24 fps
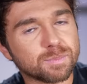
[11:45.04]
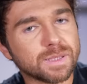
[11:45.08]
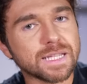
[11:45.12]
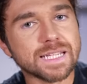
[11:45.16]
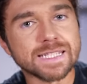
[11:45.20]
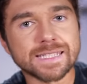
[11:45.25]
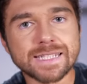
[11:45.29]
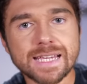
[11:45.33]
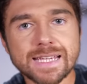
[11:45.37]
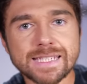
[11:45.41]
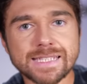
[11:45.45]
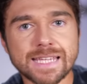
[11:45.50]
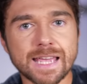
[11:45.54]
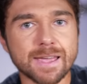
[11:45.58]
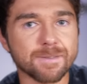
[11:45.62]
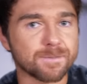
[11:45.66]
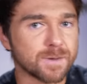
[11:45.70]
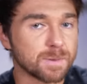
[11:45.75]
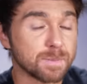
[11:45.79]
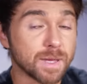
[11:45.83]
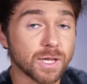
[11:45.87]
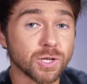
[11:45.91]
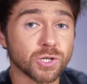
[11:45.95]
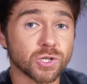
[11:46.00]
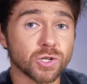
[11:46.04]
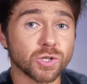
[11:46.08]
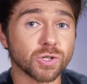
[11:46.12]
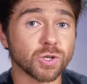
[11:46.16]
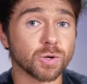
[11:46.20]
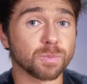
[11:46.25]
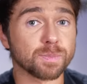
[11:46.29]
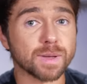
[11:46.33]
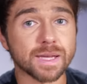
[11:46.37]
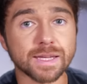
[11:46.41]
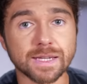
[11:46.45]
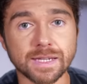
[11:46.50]
Please stay safe and make sure
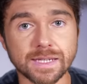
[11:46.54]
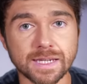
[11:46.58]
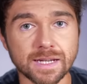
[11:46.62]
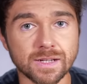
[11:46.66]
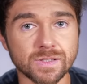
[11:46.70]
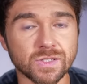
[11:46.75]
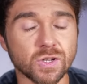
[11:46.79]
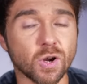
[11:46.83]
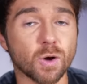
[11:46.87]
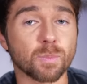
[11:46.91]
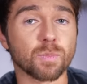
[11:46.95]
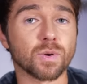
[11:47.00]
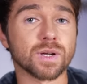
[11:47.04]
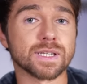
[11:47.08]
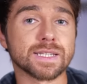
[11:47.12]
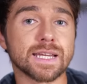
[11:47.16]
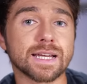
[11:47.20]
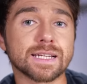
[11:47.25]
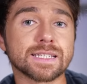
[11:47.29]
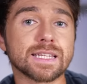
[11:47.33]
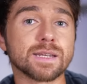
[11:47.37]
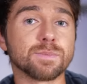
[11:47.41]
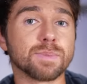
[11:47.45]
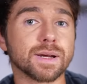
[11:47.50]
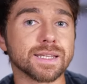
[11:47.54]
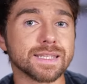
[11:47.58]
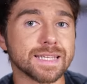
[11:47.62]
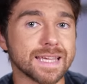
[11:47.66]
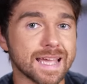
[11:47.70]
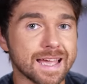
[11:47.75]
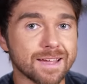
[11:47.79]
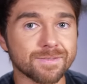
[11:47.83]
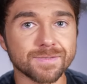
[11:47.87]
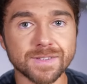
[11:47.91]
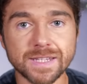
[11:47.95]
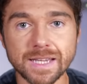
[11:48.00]
your bank accounts are protected by the
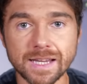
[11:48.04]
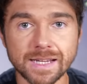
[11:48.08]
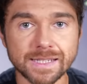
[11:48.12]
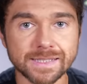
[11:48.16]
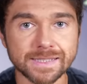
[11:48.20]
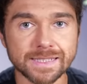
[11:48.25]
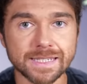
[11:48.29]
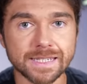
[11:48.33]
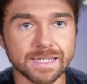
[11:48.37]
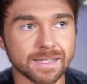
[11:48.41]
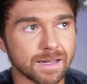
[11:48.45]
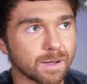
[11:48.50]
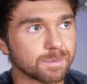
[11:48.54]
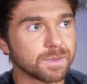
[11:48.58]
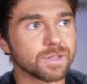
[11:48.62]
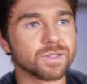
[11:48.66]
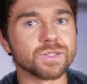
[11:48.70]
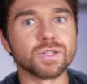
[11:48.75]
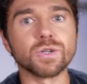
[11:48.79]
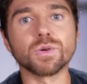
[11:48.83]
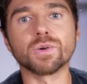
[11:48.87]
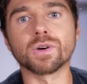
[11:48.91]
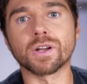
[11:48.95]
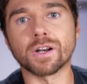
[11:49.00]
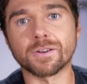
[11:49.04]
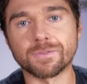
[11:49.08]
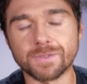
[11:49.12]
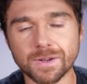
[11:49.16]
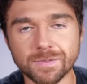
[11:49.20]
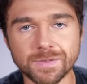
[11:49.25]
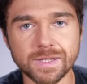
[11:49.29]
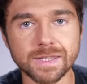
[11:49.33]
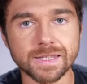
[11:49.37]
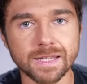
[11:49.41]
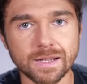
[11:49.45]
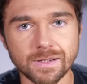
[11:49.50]
F D I C up to two hundred
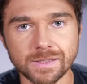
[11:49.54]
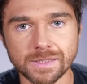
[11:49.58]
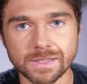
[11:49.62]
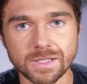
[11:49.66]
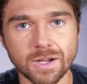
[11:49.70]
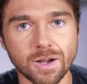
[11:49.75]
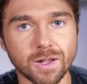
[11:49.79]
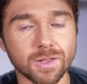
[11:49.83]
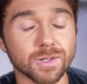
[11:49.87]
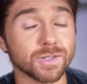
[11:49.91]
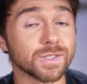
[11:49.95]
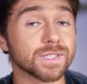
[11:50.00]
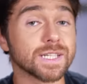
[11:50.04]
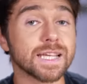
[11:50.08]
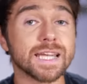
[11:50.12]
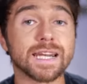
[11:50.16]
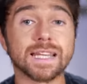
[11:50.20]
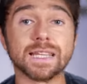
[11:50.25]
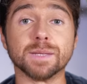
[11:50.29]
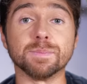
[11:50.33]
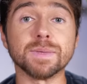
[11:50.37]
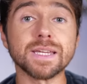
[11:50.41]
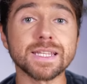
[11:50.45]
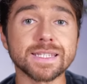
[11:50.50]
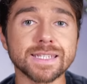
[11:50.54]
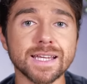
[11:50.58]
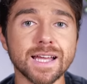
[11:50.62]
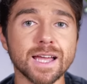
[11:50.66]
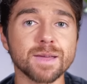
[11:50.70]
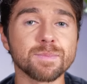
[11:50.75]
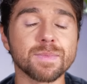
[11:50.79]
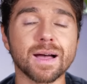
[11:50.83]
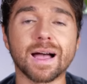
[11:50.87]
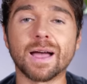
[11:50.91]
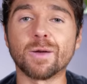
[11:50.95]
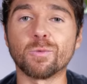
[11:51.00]
fifty thousand dollars. And in the
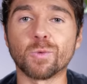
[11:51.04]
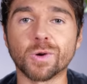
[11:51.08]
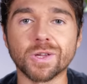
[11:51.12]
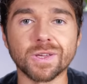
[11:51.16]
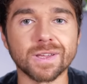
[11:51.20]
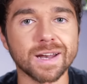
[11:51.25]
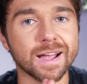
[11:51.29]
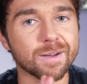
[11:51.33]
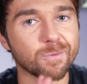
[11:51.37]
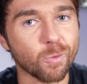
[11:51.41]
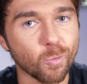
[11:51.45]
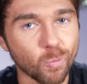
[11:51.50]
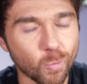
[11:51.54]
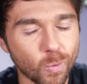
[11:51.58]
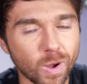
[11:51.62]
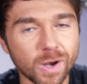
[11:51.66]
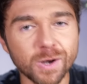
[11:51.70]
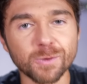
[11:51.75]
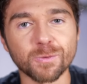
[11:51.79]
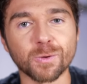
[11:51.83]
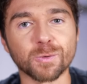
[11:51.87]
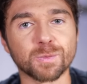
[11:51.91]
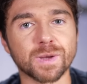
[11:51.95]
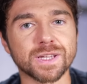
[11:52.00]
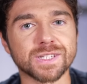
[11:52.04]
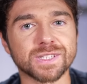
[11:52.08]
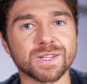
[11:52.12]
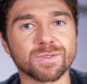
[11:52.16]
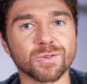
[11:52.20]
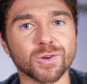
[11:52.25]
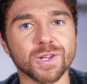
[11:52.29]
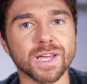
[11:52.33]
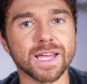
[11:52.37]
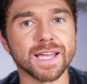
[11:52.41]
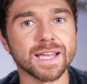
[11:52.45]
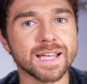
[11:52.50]
meantime, I want you to have a wonderful rest of
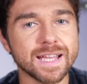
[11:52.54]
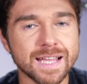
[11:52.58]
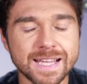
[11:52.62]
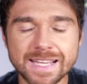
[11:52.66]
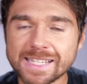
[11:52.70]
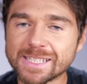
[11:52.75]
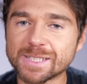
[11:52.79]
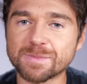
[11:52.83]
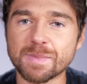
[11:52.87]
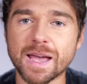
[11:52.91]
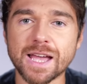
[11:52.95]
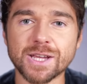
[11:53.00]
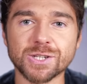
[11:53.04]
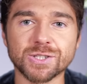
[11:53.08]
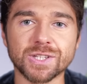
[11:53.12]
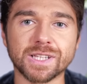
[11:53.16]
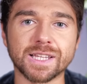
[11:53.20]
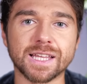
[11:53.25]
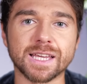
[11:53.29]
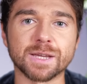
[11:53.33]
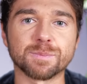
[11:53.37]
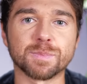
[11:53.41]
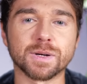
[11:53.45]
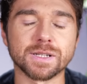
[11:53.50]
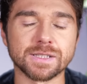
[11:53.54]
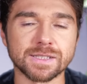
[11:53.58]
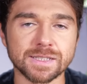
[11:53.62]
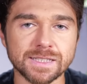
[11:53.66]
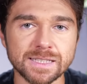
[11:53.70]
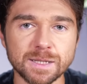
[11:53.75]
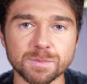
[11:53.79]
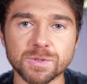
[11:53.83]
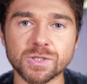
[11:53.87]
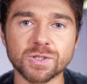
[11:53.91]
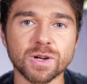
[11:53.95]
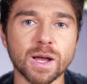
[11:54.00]
your day. Smash the like button,
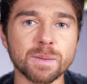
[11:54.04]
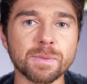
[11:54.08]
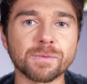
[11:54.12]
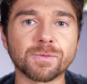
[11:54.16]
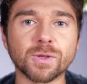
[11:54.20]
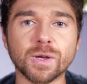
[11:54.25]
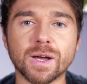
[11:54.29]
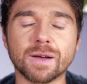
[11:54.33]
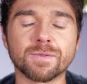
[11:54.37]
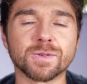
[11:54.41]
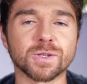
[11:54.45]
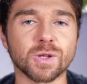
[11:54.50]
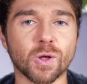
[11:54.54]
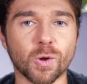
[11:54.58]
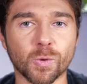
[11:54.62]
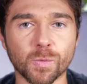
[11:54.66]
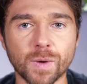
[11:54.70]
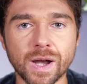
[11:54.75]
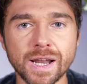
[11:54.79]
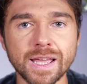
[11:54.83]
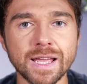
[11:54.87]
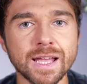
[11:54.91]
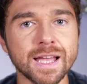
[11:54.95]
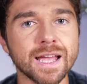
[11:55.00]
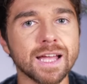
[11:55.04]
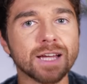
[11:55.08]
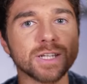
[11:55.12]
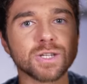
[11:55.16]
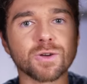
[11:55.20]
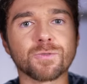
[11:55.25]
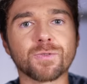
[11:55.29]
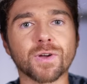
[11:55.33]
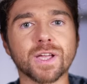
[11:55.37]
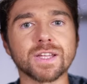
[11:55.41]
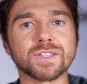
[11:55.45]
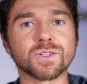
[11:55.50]
subscribe if you haven't already.
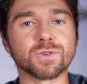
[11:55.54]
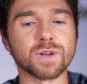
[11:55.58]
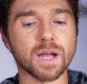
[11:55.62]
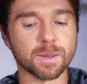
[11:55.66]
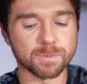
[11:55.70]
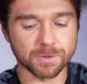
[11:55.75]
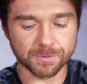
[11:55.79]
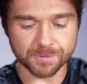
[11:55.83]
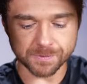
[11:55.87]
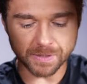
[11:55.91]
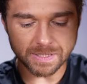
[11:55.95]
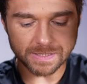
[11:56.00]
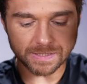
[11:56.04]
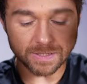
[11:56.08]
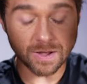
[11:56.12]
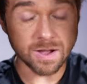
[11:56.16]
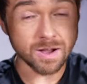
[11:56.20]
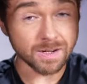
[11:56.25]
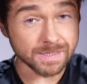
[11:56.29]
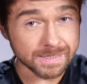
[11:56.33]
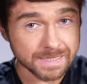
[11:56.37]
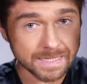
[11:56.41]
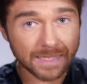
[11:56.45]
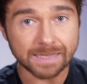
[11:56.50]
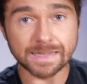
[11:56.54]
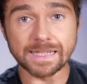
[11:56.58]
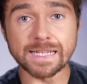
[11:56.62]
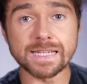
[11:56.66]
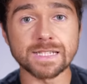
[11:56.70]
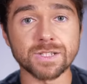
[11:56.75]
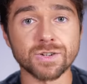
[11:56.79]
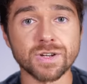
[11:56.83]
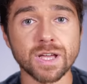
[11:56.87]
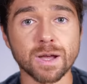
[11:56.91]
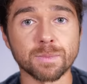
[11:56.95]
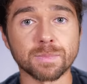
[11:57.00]
Don't forget to grab your free stocks,
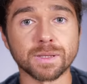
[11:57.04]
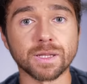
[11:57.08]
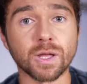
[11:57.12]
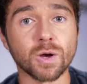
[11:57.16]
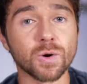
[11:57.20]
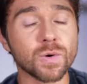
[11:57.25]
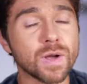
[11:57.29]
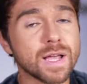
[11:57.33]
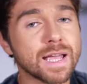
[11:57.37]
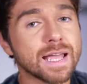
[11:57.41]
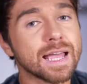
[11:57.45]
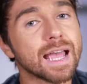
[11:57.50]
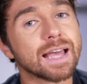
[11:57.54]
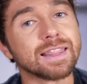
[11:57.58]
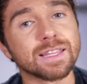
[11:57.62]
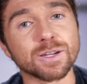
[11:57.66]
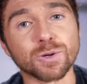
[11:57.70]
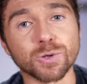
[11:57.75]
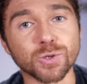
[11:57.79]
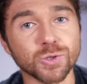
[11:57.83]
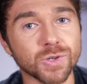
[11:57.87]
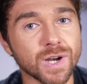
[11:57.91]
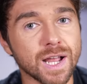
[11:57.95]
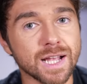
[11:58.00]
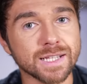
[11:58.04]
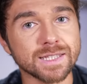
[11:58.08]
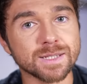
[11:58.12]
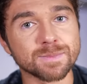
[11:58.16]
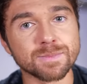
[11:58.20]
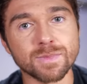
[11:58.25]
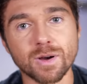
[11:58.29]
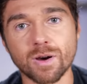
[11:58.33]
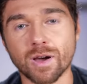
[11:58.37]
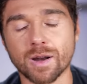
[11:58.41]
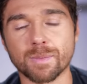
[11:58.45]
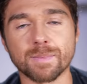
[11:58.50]
links are down below, and then go track
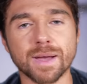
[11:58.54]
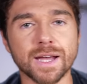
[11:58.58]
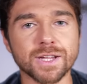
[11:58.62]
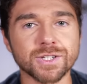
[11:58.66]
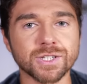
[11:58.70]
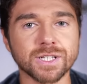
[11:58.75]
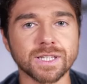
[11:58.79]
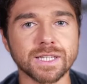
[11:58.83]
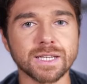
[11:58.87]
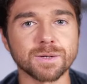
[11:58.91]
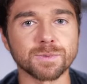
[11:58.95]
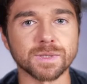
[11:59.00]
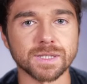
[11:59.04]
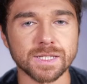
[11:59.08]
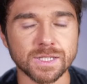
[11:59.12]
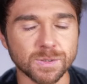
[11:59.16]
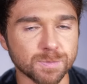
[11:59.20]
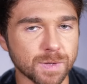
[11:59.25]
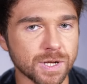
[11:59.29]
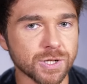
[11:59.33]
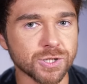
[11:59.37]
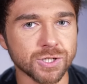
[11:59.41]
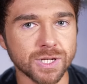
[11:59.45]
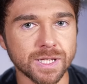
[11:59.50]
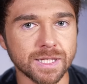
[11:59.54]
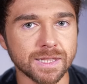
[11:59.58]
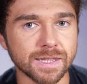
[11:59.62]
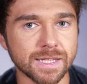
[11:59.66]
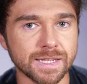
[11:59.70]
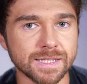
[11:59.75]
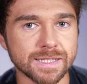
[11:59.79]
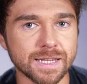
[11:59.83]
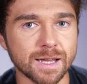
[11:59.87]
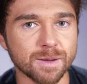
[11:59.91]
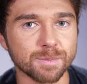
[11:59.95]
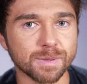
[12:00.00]
them automatically with the spreadsheet
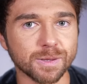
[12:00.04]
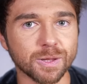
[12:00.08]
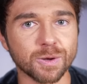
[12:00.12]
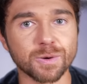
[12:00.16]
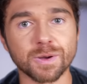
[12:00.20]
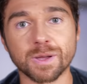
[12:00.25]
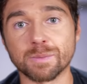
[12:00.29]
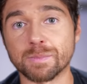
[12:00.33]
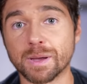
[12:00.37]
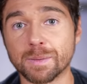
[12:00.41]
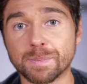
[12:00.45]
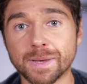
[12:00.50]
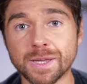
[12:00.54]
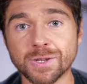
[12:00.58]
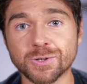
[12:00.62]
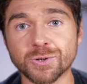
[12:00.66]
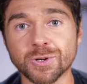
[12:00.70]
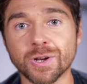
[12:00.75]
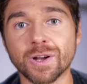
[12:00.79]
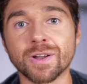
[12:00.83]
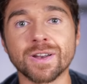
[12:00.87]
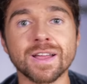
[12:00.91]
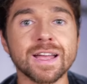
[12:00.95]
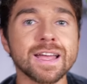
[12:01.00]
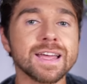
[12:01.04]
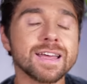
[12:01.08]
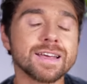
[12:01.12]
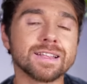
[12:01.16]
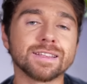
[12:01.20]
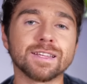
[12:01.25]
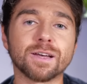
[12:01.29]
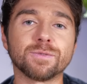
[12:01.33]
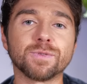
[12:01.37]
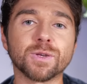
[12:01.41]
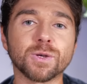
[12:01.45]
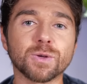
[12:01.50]
linked down below in my Patreon.
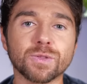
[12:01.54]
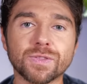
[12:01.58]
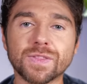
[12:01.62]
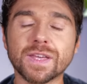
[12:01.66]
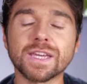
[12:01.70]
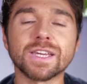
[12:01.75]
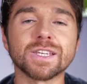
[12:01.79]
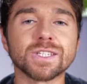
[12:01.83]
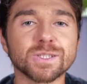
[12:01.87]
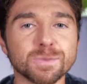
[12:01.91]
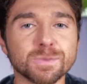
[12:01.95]
Love you, thank you